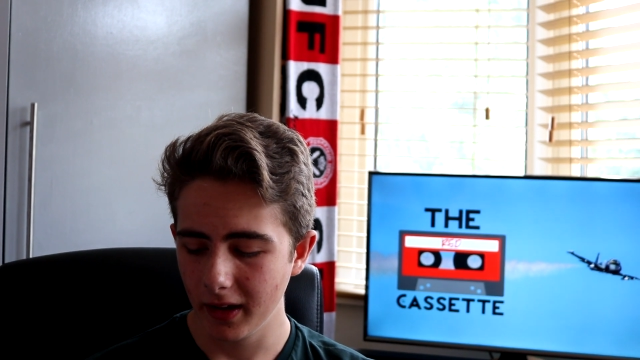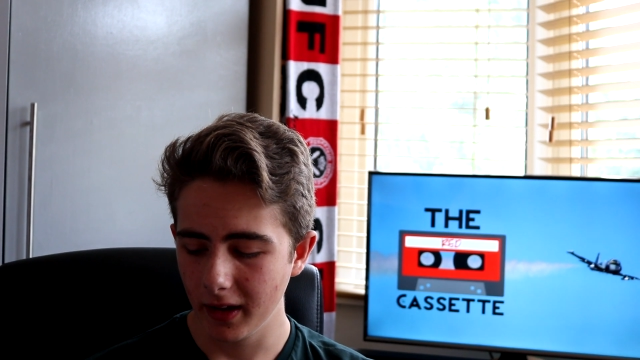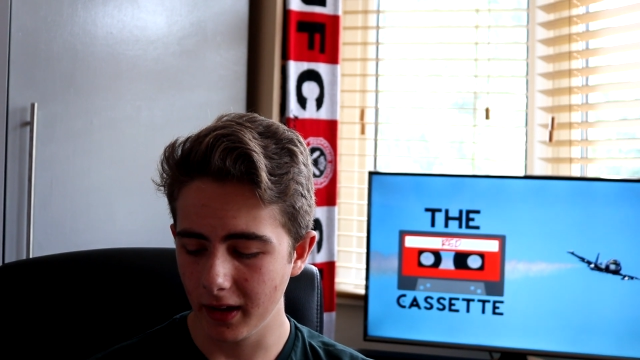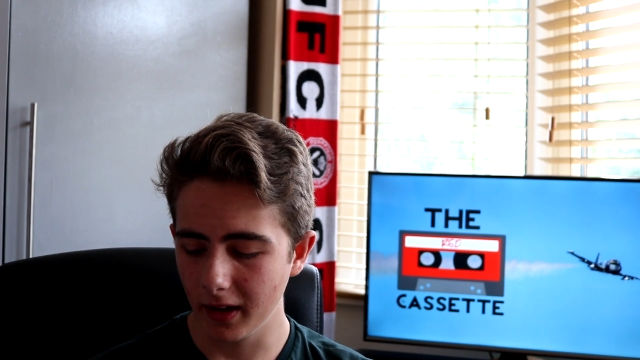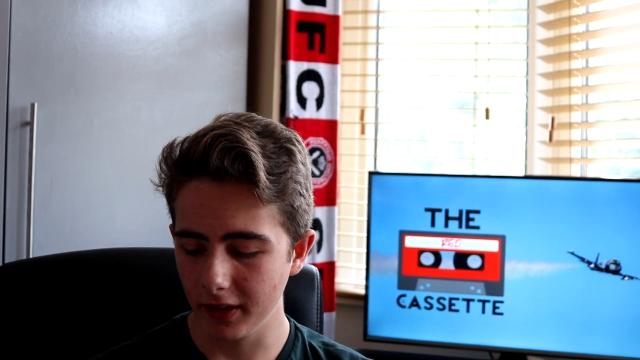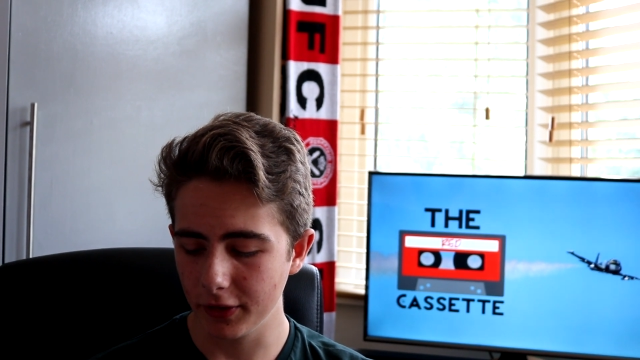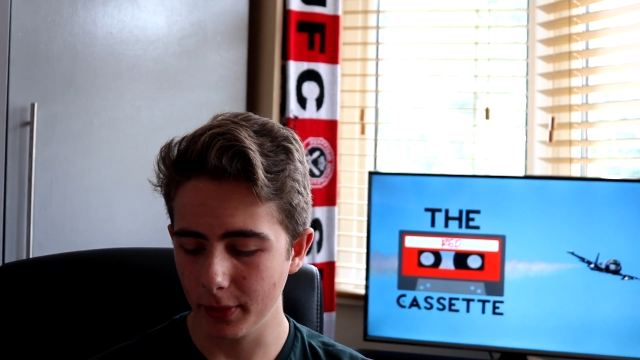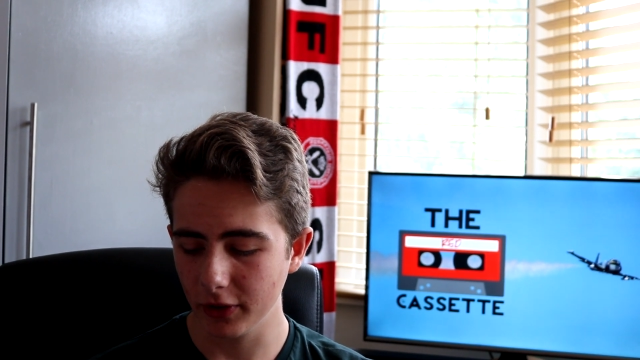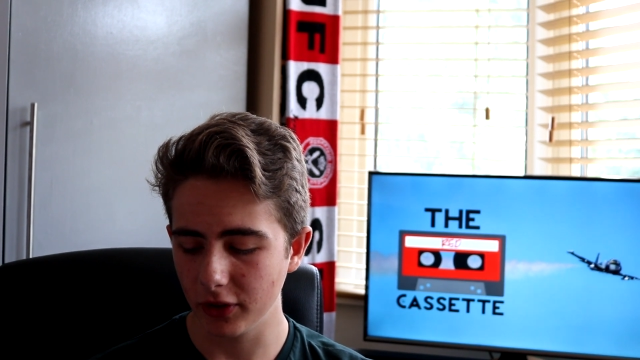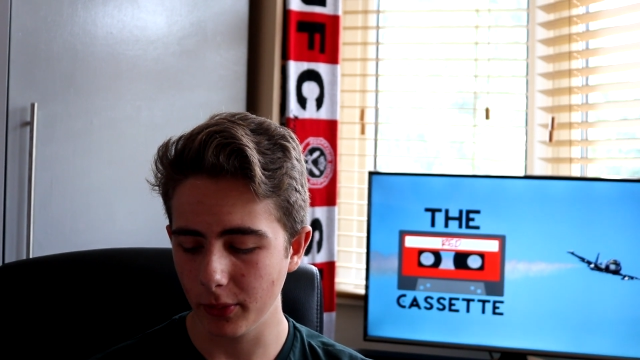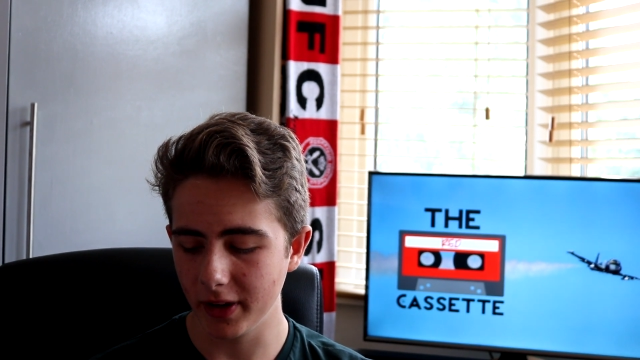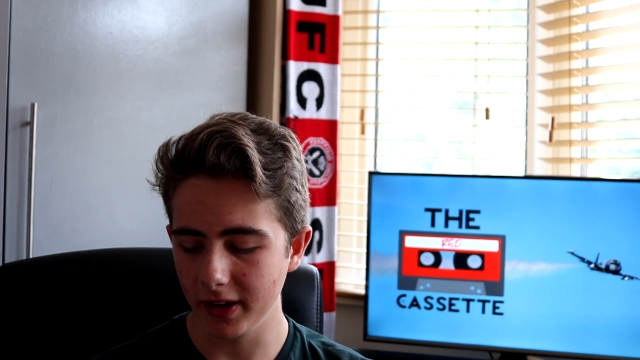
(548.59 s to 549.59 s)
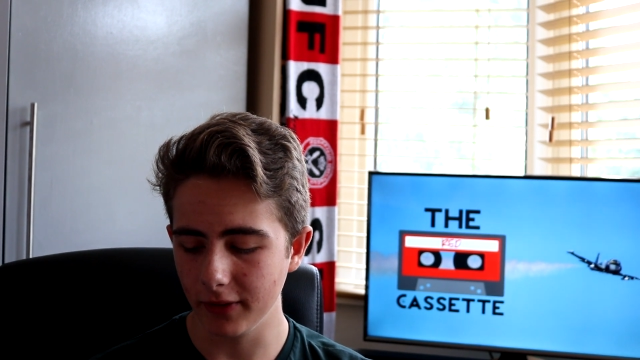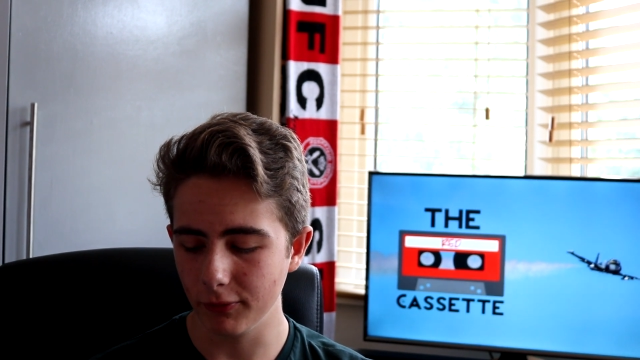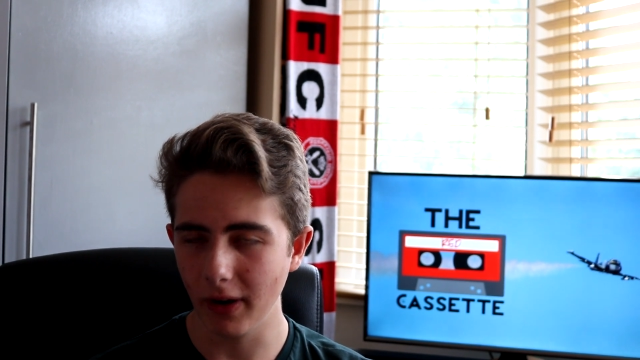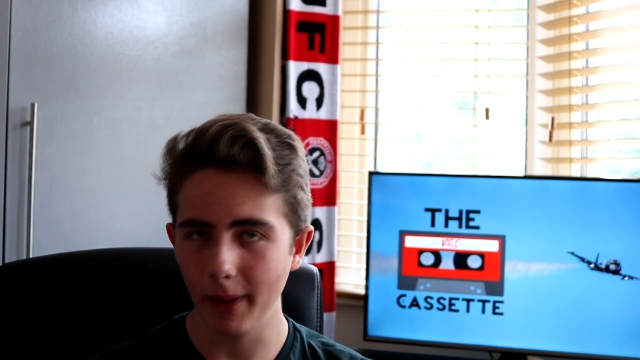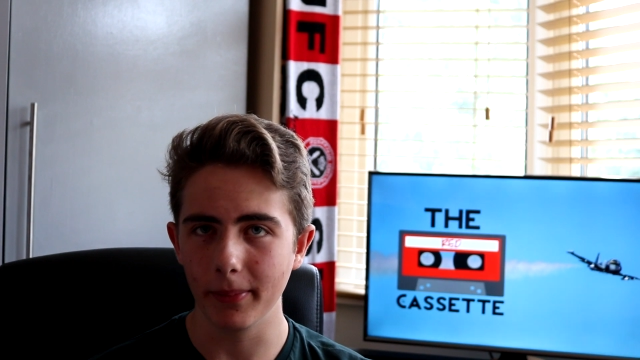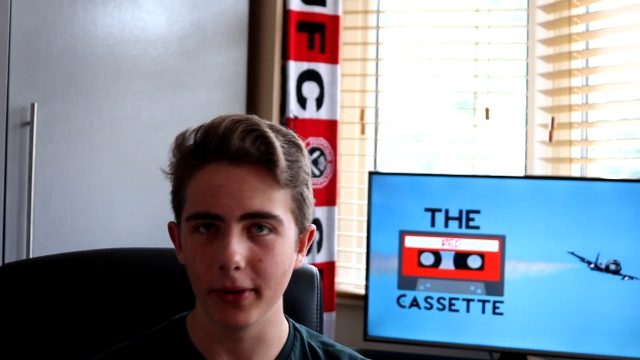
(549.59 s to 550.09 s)
especially when you
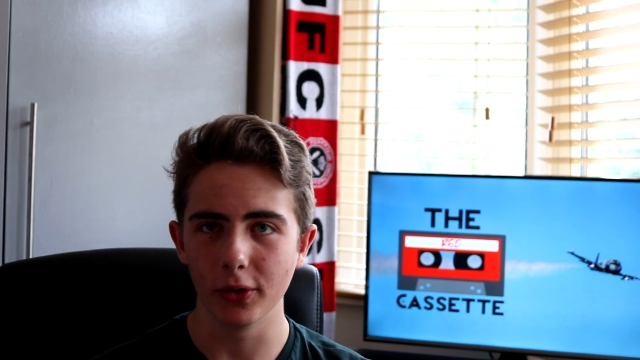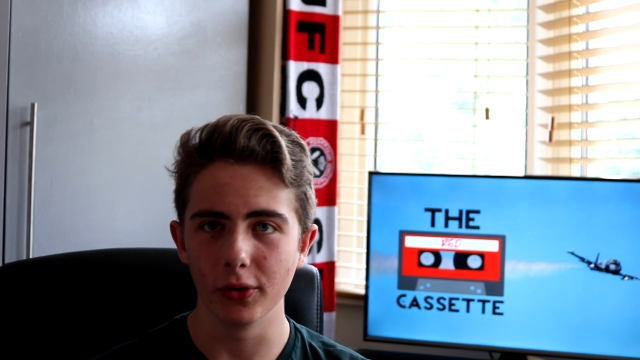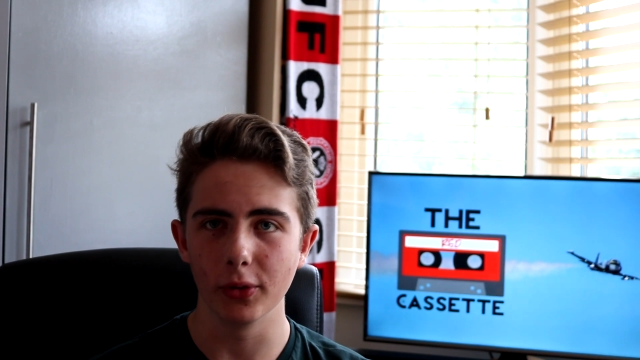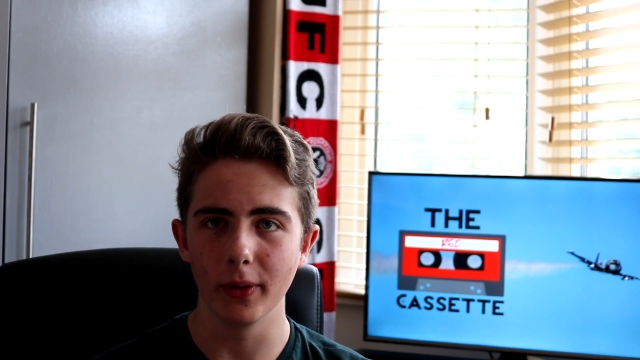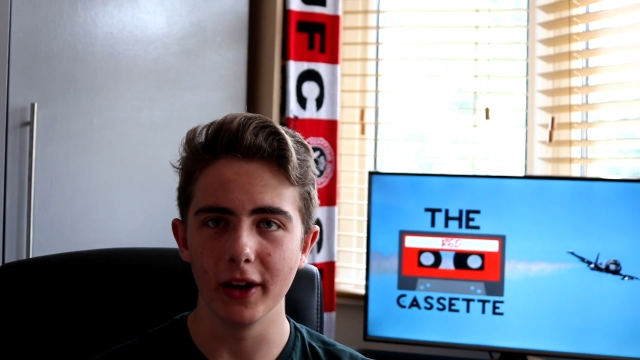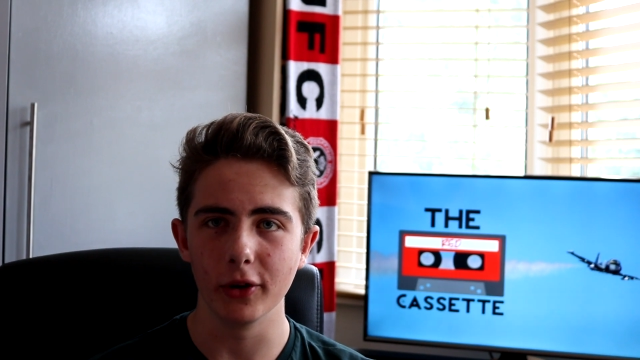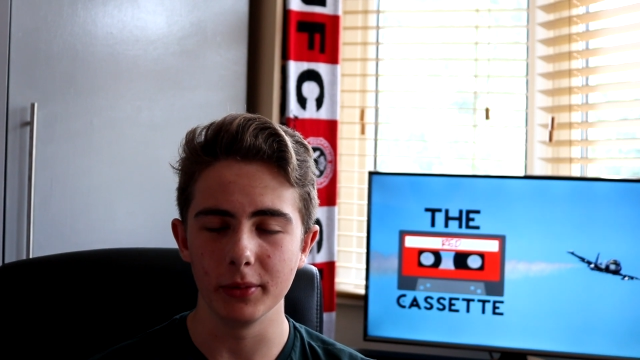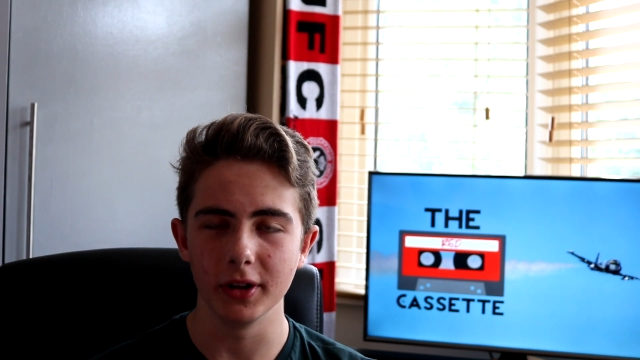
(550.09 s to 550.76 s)
ramp it all the way up.